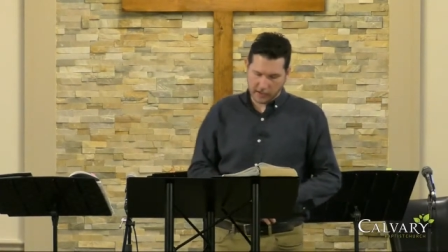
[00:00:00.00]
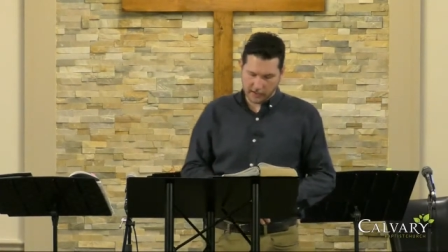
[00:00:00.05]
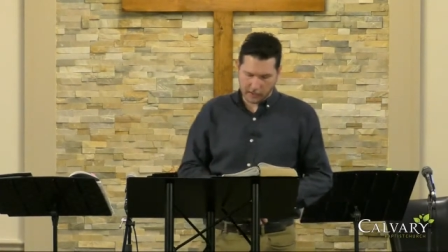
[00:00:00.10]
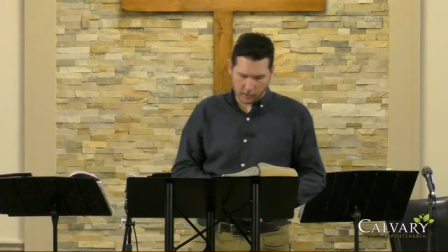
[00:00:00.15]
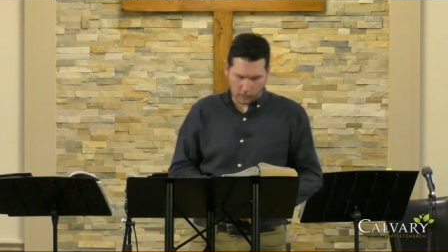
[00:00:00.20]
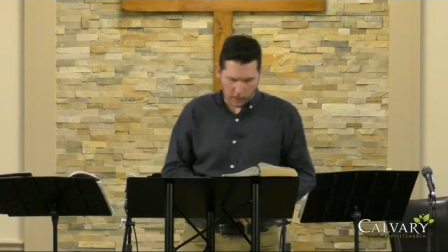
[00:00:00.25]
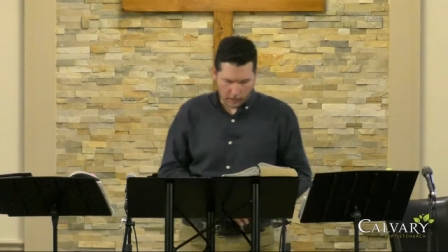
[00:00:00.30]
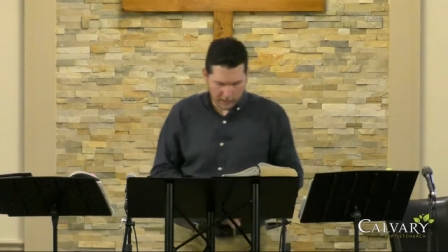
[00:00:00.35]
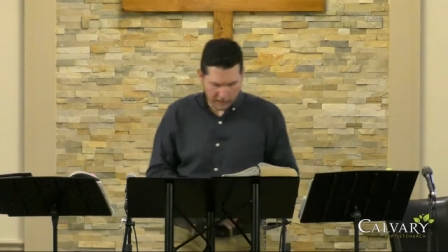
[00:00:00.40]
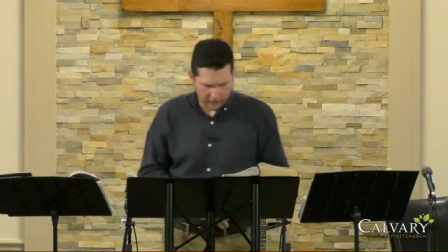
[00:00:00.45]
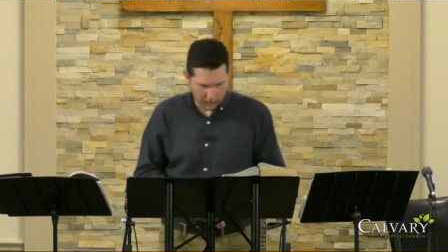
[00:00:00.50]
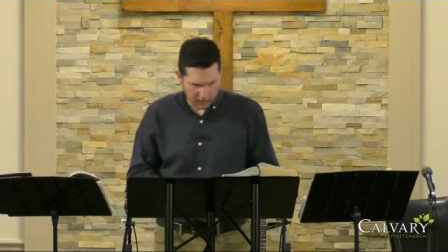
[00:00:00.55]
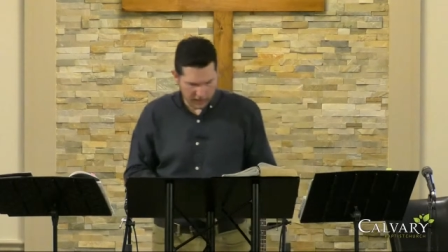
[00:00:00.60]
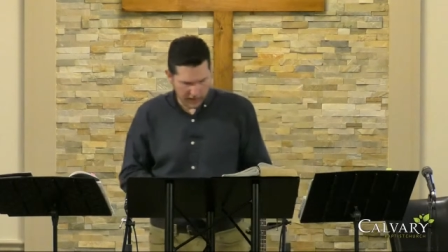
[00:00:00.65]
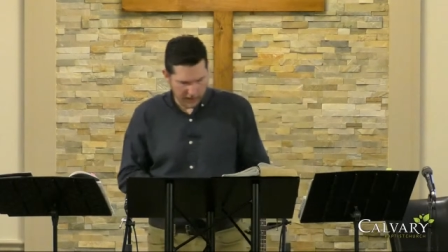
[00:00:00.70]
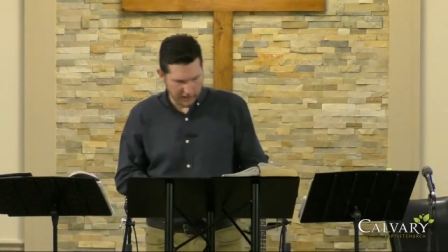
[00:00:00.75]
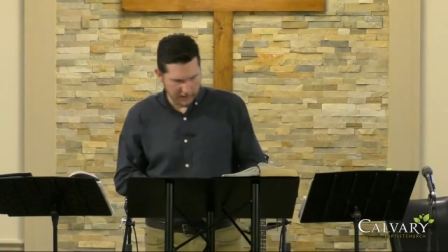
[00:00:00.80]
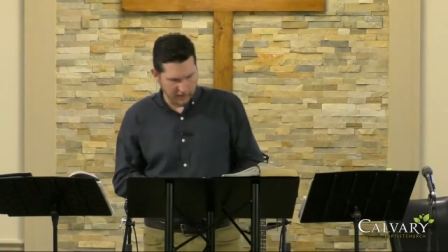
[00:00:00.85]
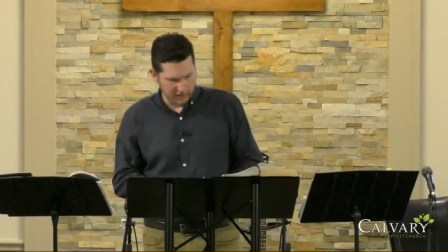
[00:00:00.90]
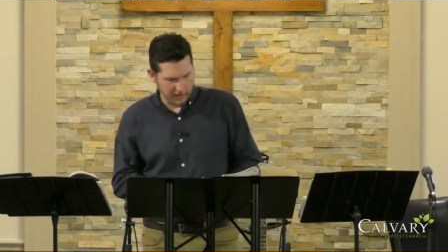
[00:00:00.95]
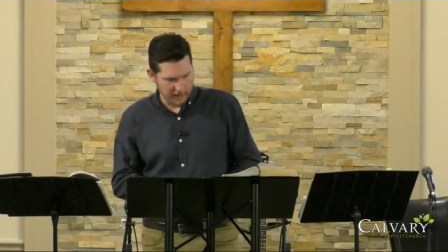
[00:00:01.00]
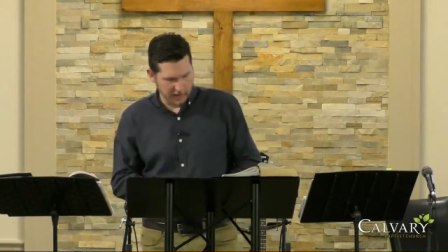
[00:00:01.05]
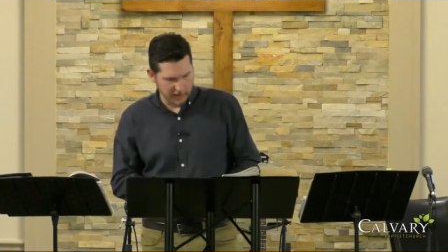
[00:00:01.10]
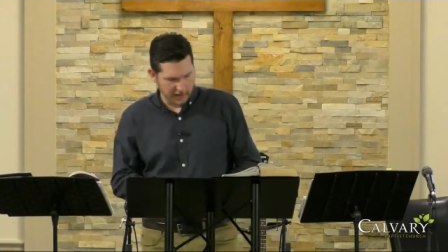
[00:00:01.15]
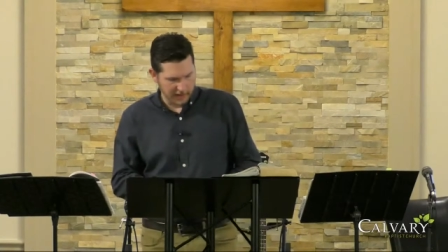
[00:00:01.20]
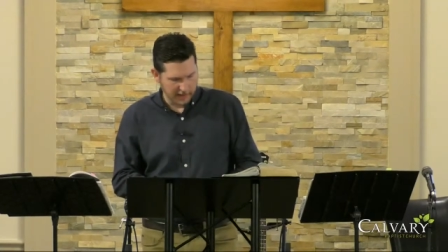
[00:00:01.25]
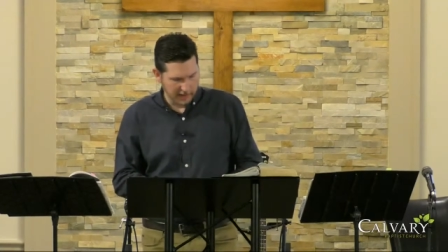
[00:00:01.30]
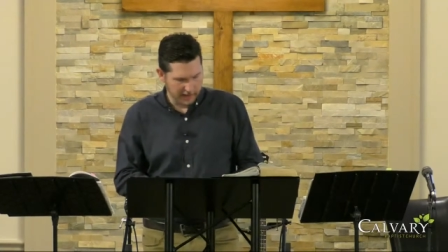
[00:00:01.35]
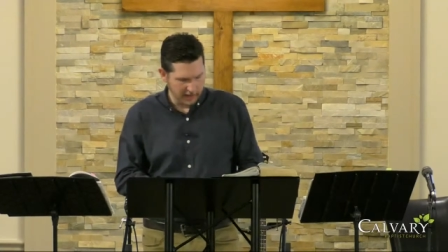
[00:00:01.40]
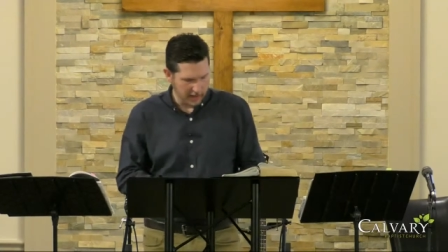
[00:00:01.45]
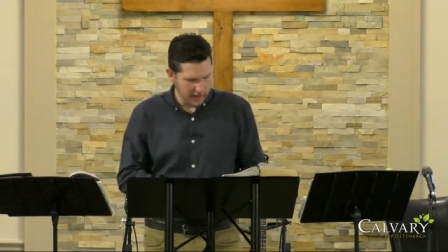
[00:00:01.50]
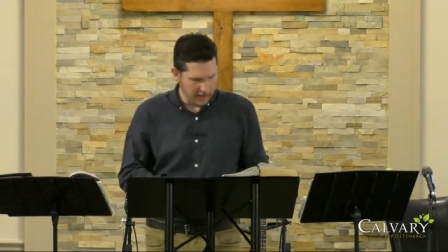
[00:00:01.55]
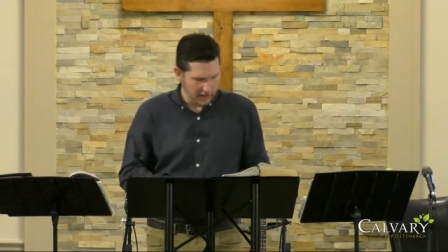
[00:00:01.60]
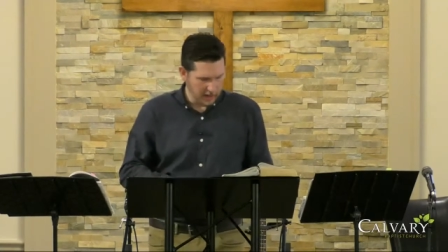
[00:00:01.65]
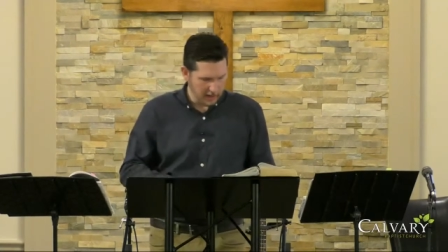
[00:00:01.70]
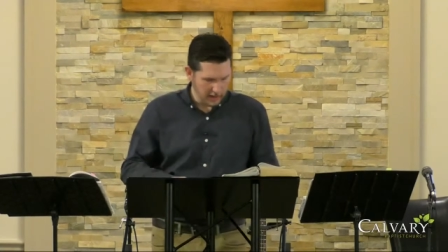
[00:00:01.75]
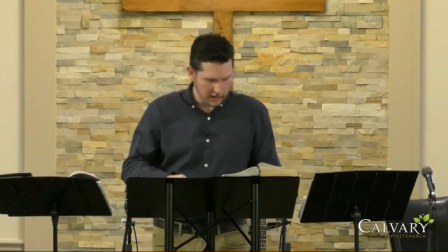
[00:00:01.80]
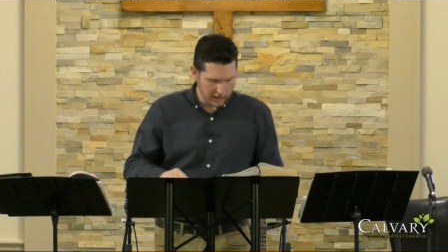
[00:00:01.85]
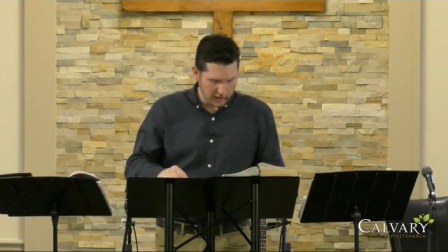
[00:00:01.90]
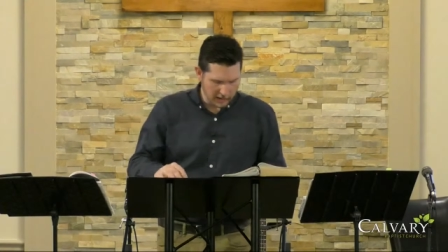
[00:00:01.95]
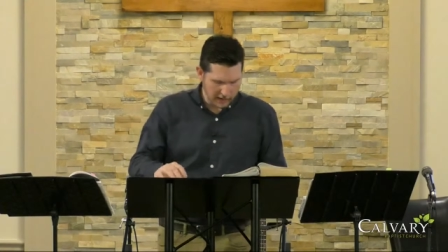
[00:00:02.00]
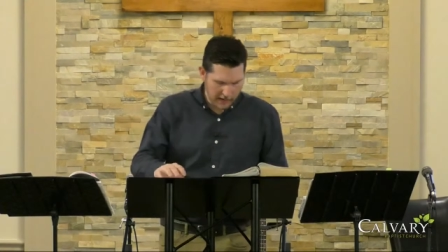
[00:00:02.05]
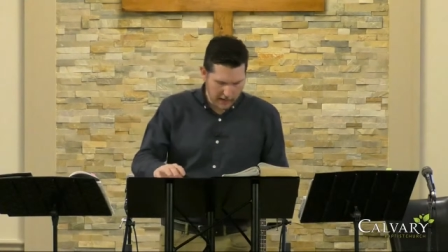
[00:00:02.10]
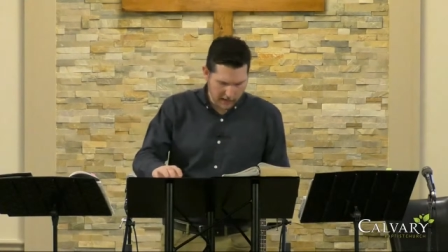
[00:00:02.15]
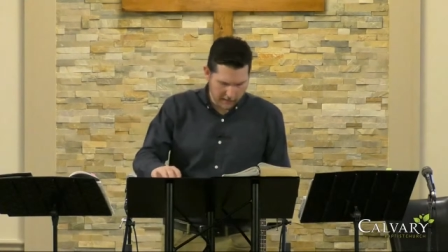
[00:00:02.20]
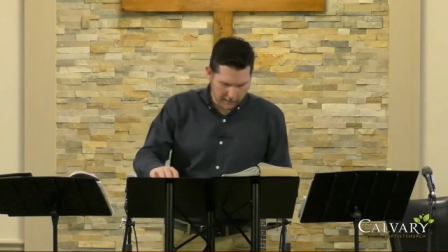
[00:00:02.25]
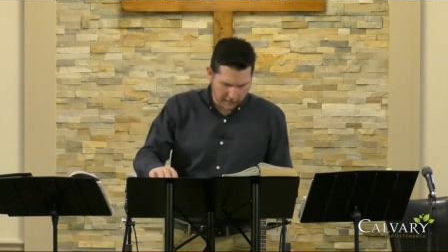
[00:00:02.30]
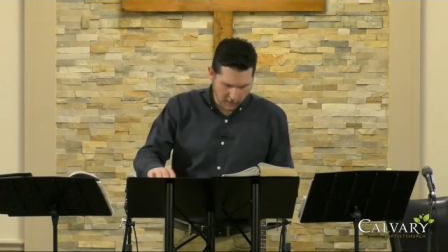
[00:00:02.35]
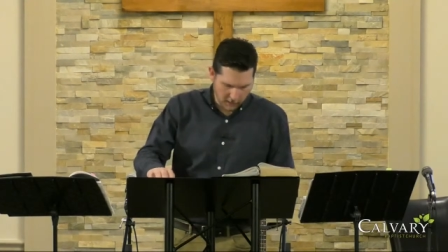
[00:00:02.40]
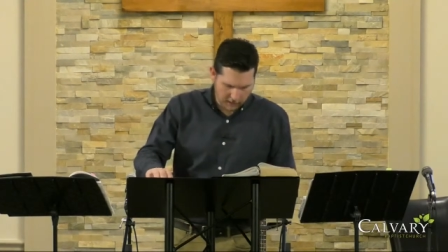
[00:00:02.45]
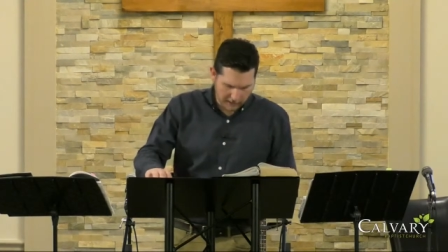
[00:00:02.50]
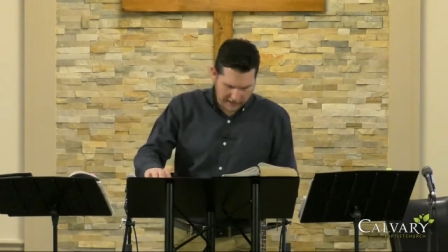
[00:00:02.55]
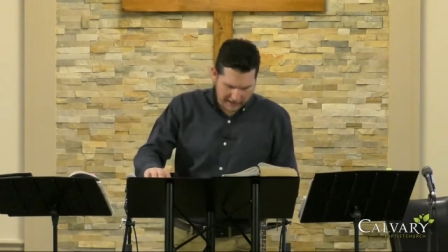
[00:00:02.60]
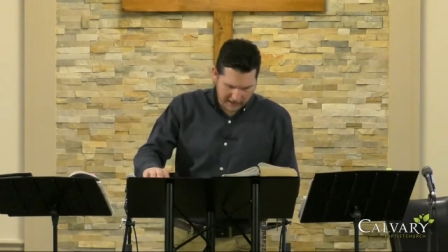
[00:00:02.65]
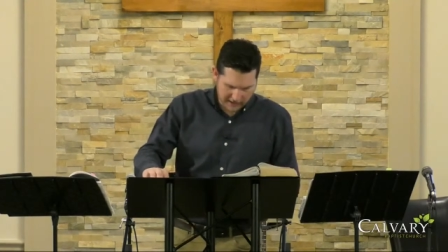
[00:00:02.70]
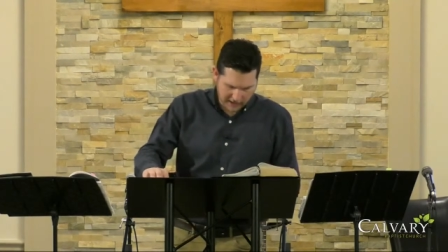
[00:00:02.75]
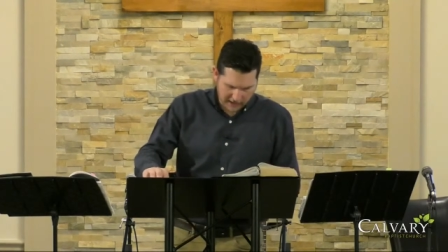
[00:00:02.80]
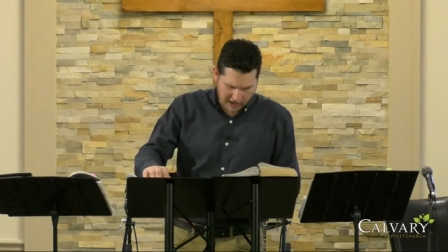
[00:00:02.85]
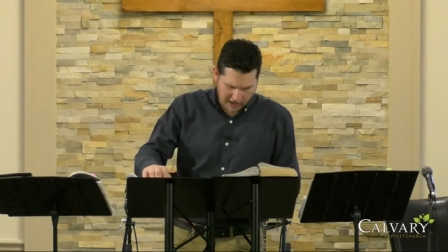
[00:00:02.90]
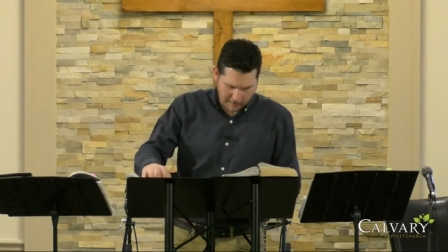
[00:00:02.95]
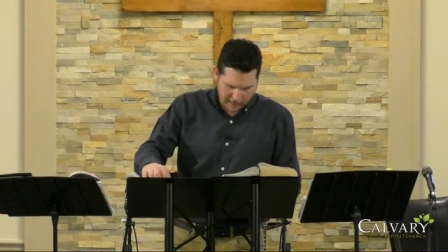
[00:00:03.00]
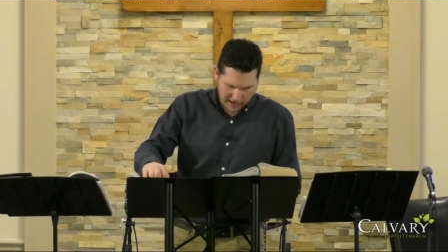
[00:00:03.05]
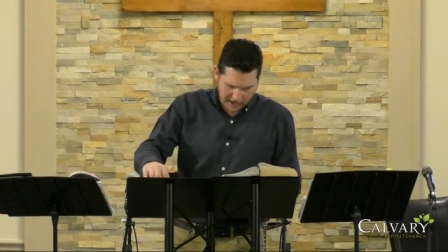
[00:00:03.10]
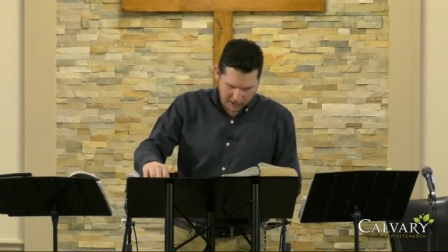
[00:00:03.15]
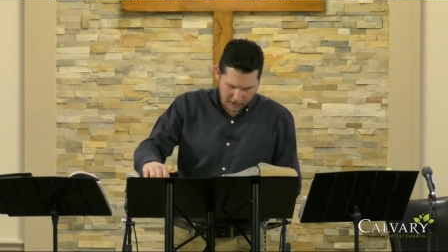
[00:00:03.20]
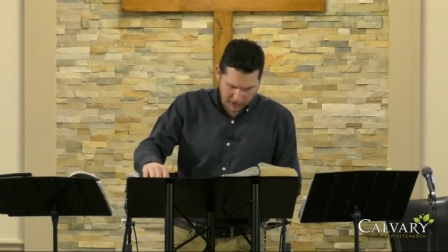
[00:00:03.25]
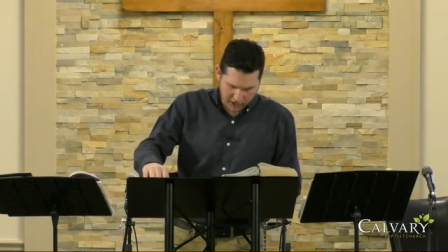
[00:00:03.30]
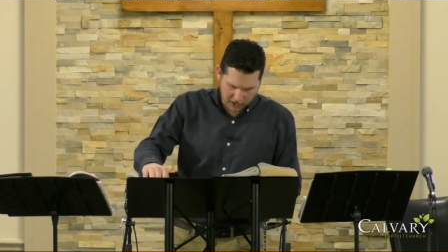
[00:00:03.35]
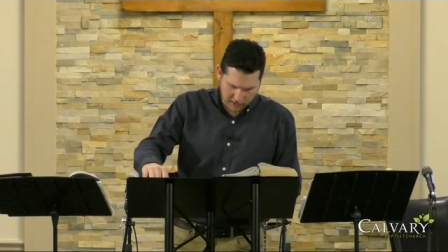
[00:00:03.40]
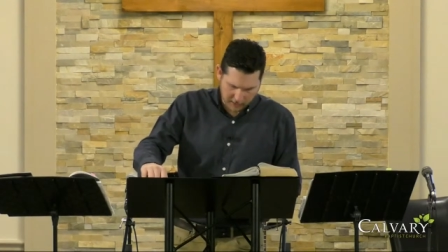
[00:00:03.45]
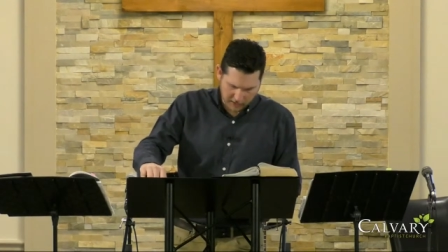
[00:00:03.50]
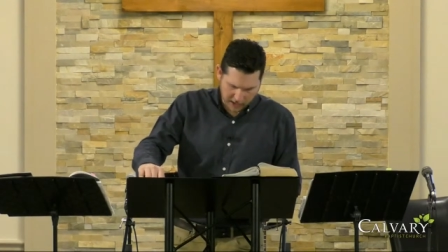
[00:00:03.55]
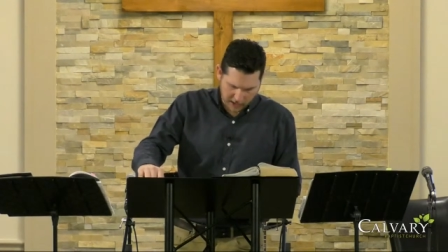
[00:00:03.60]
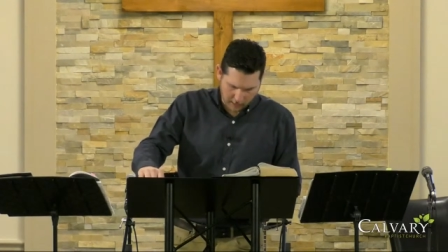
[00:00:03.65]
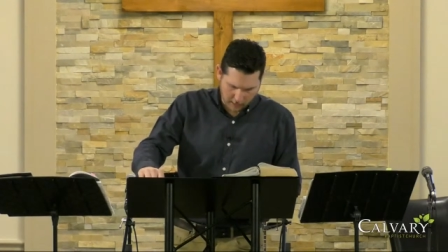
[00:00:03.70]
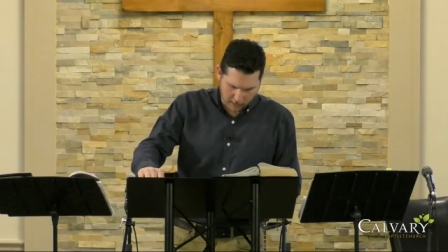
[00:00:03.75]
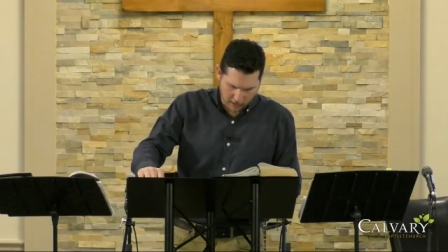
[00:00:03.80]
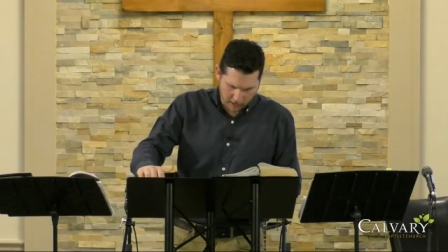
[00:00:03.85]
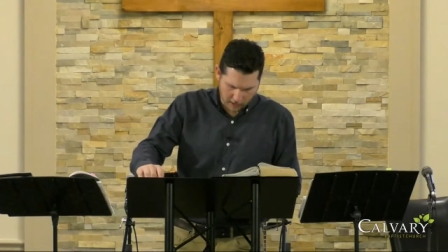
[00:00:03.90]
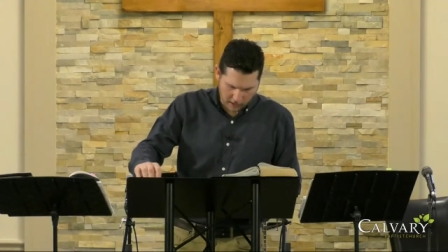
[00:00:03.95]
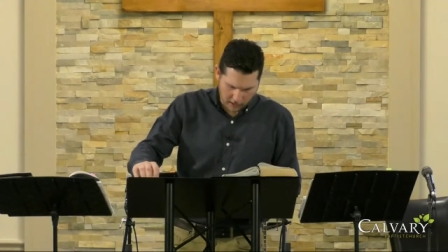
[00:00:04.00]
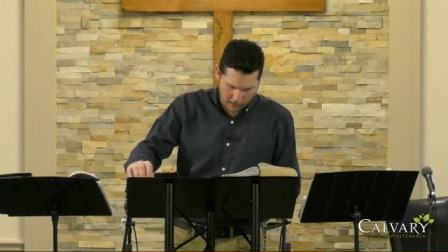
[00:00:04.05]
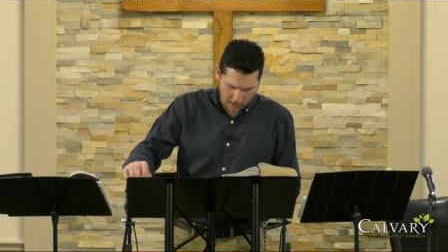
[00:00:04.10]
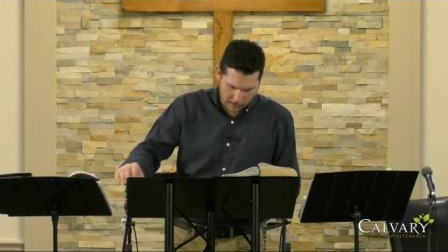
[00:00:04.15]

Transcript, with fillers: So Romans 14, 13 says, Therefore, let us not pass judgment on